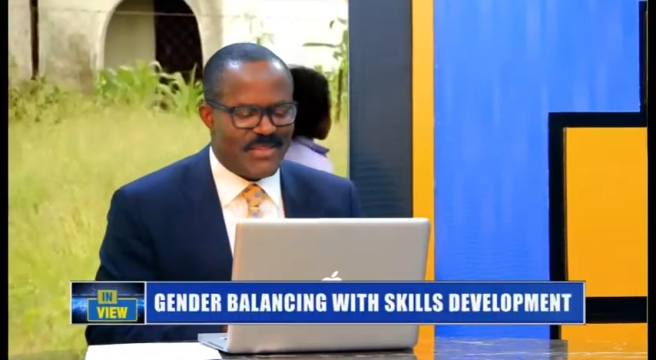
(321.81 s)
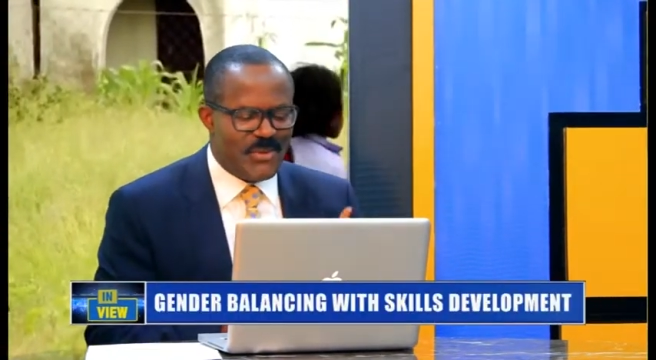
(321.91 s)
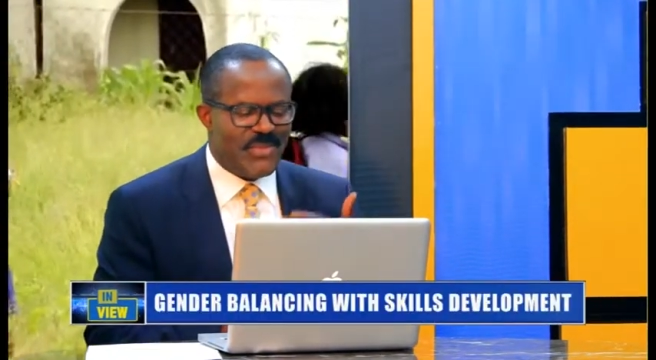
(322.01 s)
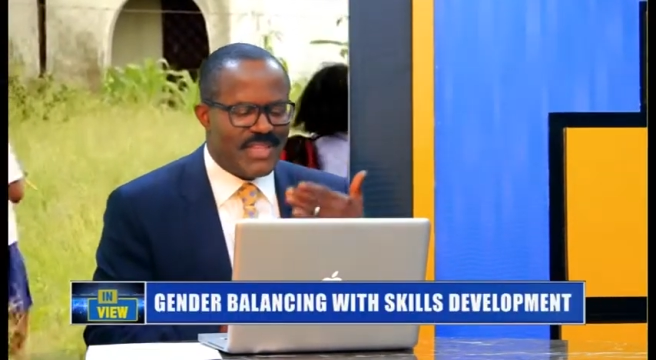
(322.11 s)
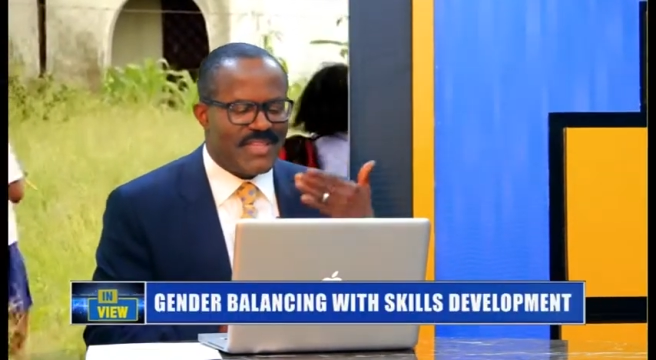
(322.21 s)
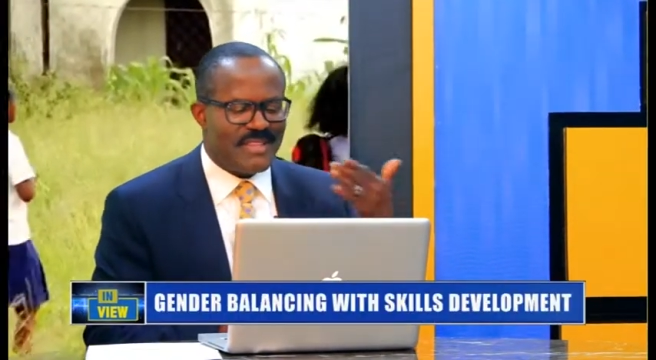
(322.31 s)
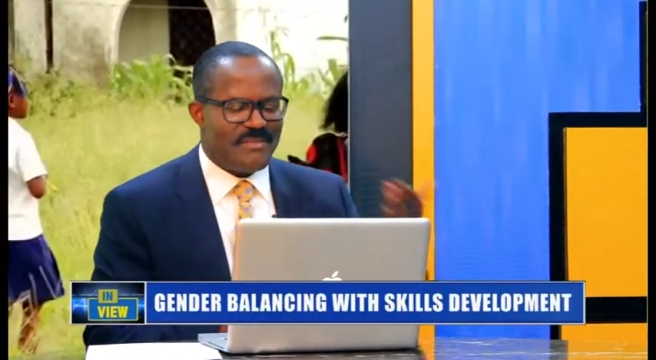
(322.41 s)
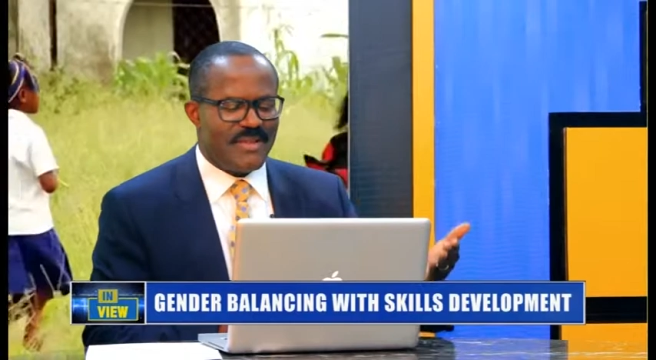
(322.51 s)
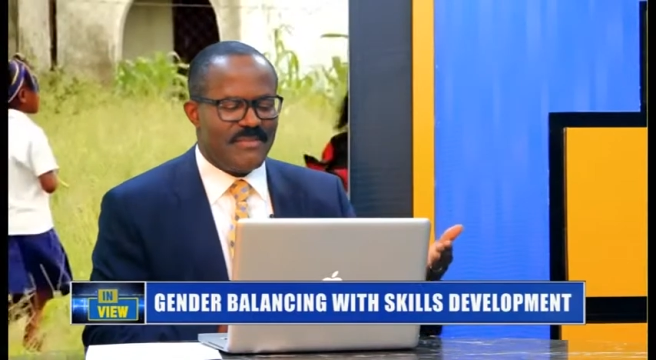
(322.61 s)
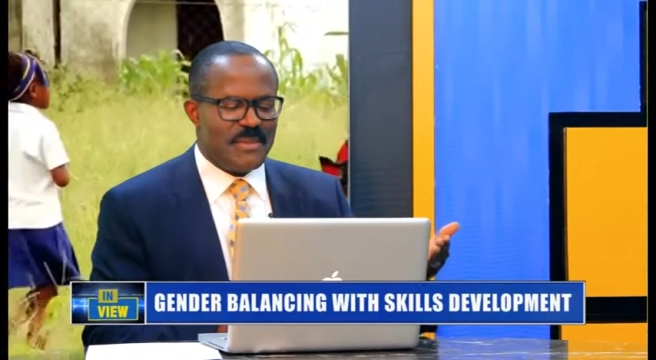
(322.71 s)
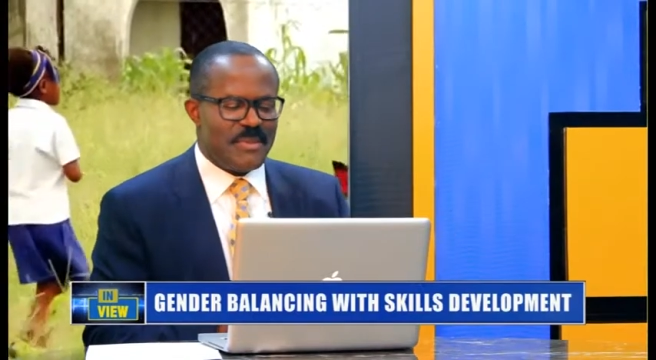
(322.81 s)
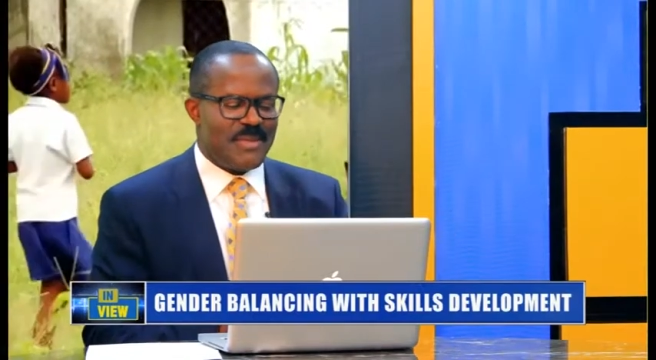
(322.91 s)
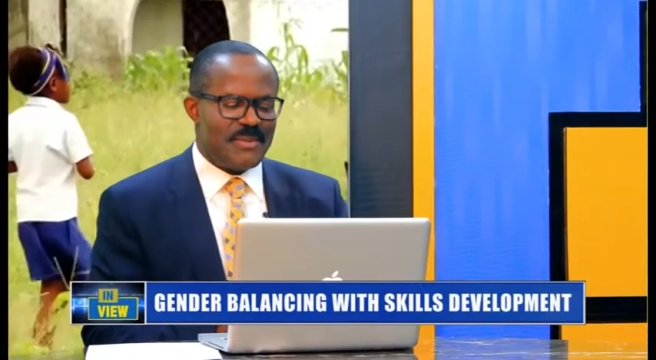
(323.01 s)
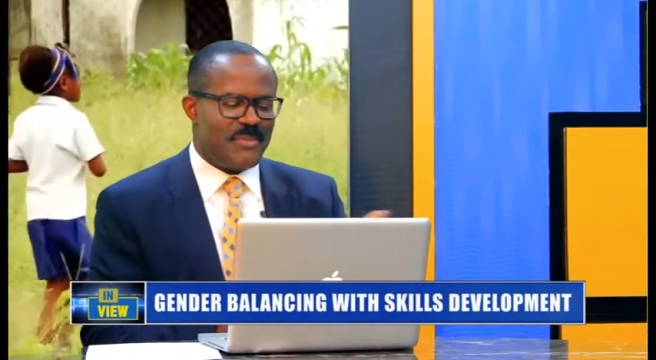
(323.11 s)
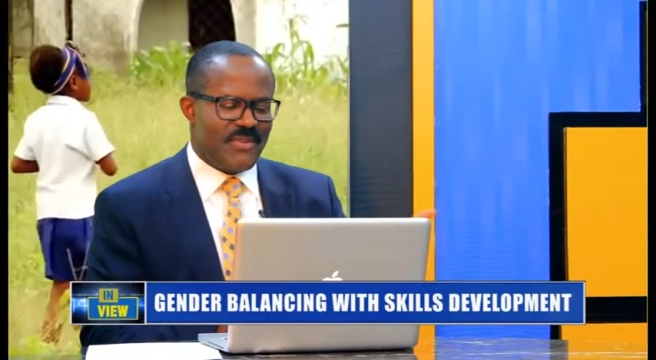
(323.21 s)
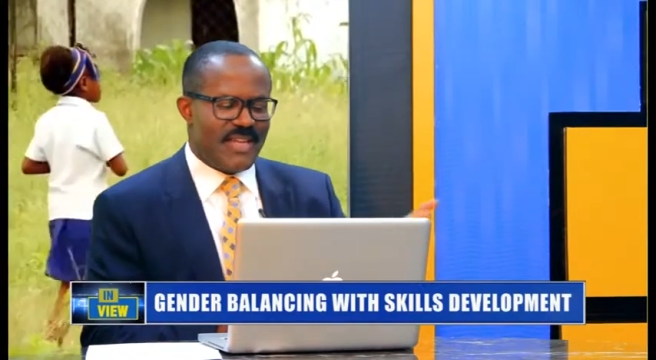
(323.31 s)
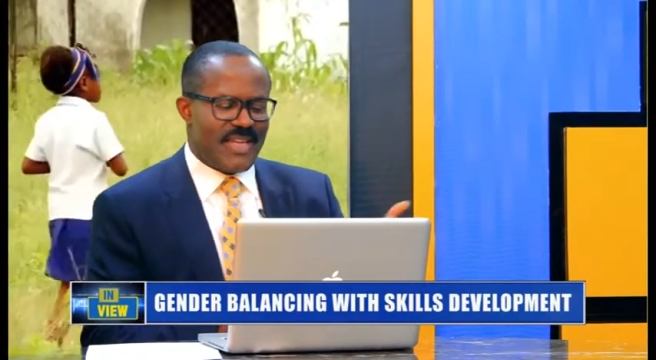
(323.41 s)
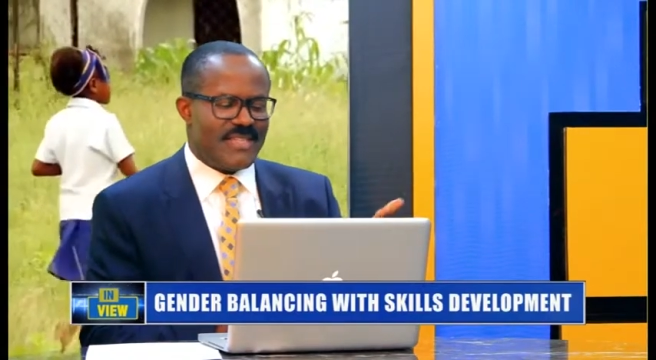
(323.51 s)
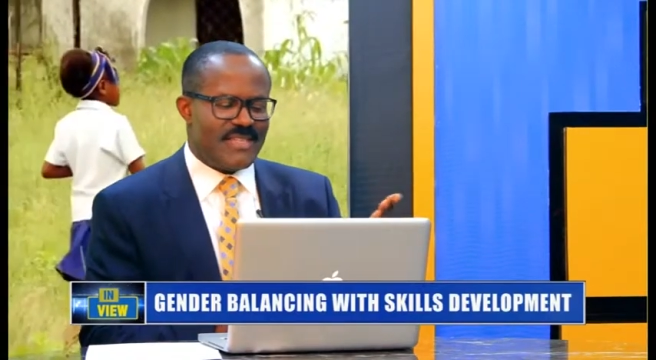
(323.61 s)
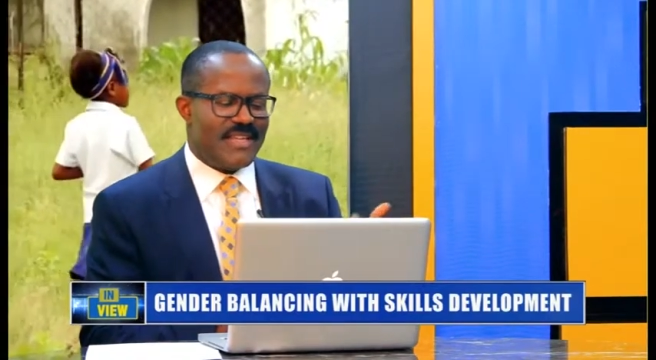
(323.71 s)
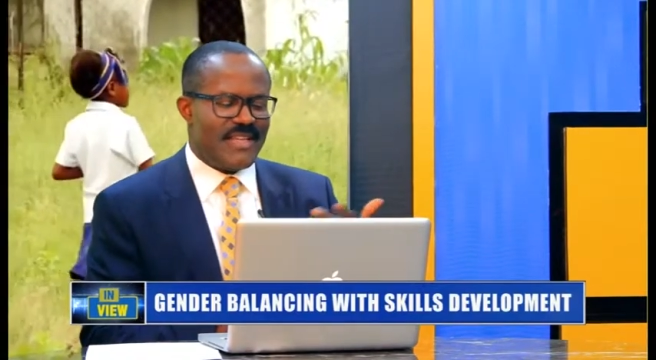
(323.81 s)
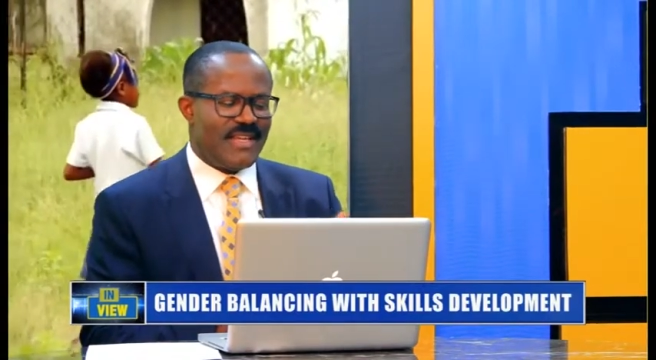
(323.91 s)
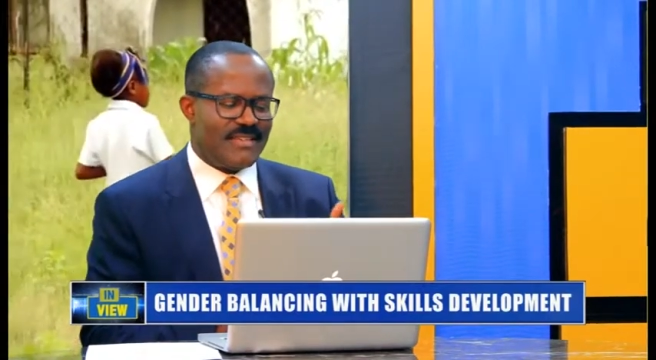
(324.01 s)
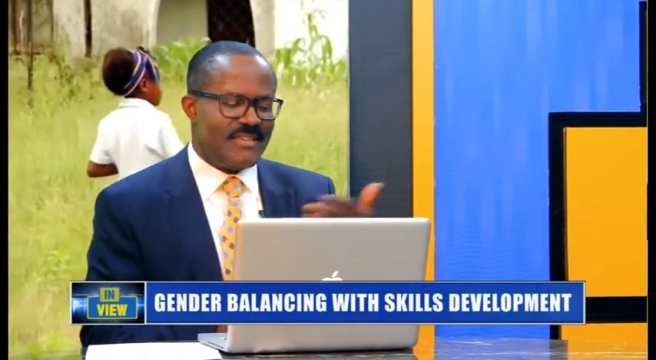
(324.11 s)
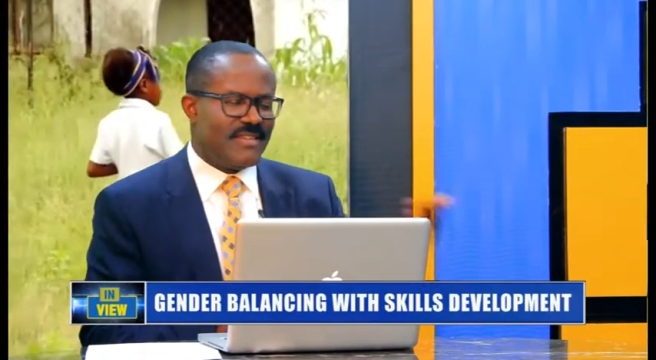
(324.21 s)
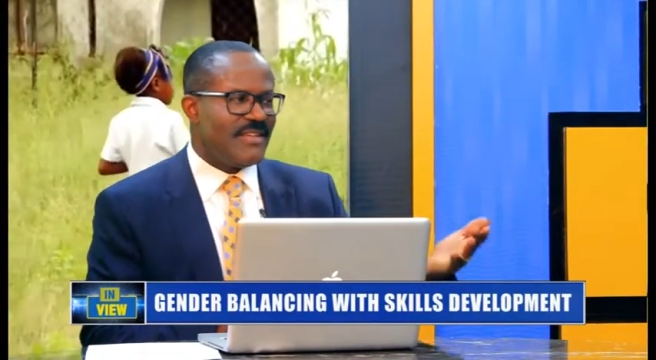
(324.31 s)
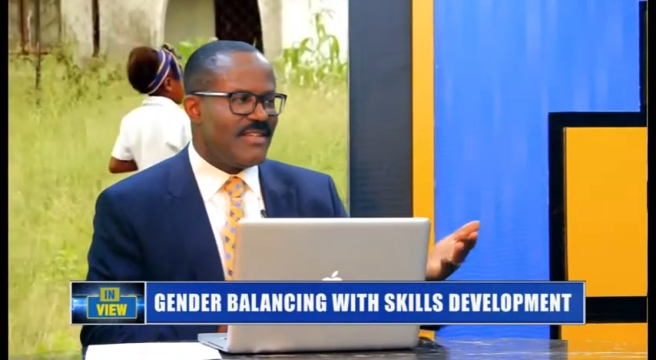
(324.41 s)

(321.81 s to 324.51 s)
you think that maybe some of our kids are not